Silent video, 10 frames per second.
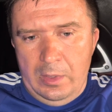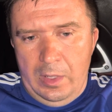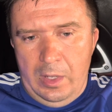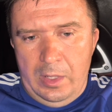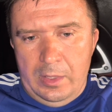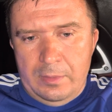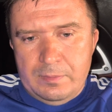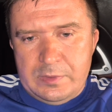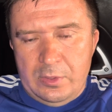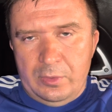
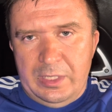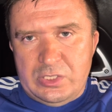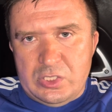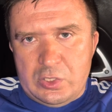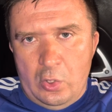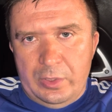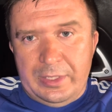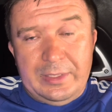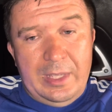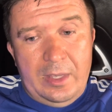So let's just call it
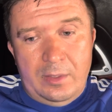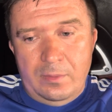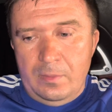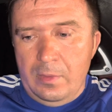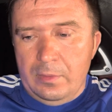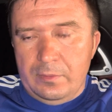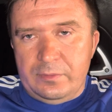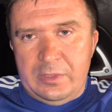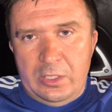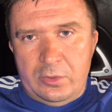a day.
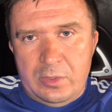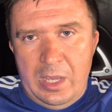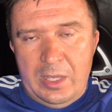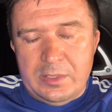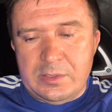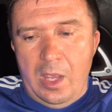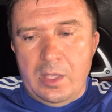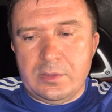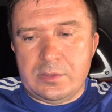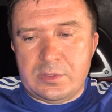Thank you guys
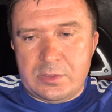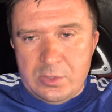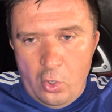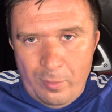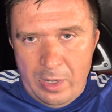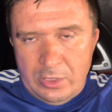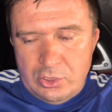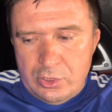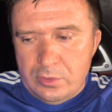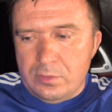so
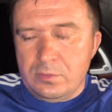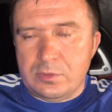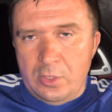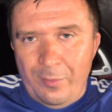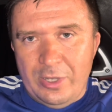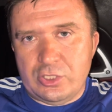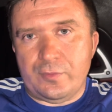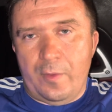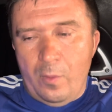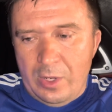much
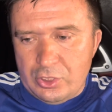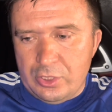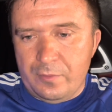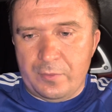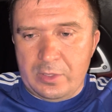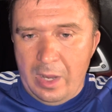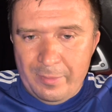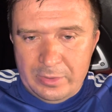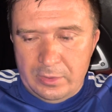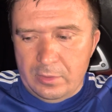for watching, for
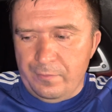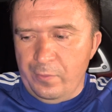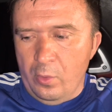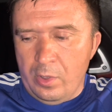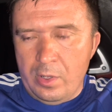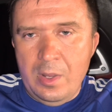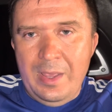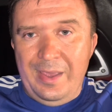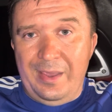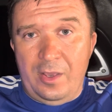commenting, for
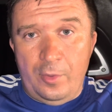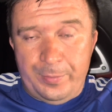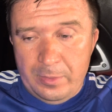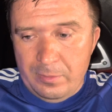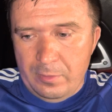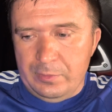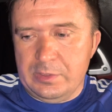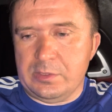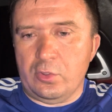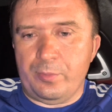helping me with
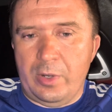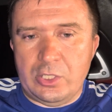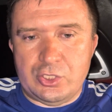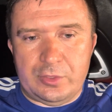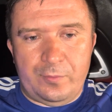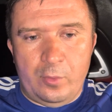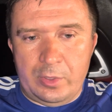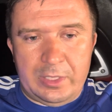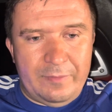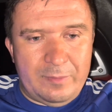this little project, for
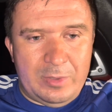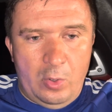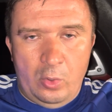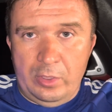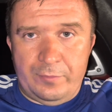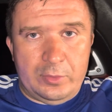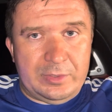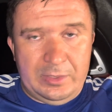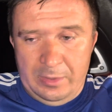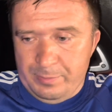giving me all of your
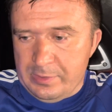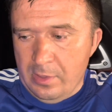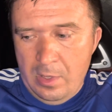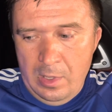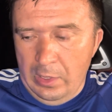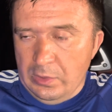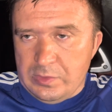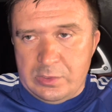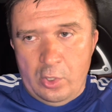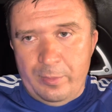tips.
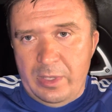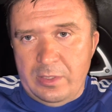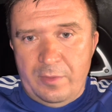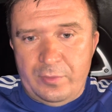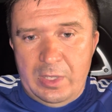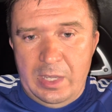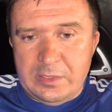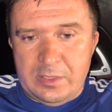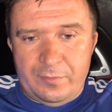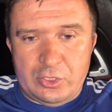So many of you
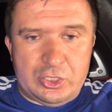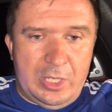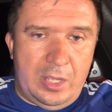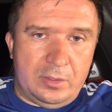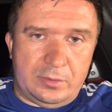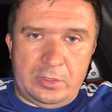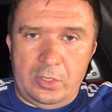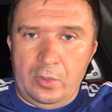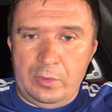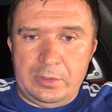guys have reached out, you
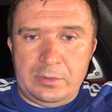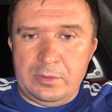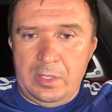know, and